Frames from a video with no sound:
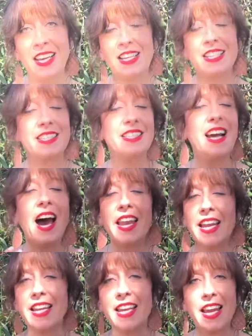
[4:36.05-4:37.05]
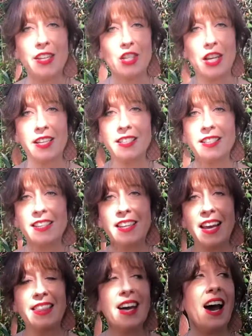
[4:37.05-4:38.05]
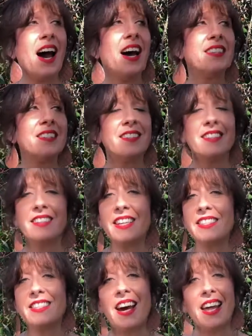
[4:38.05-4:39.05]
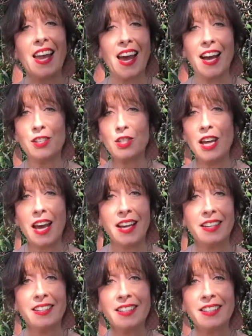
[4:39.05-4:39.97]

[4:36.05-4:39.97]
You just gotta engage it. And the hustle is not a hashtag.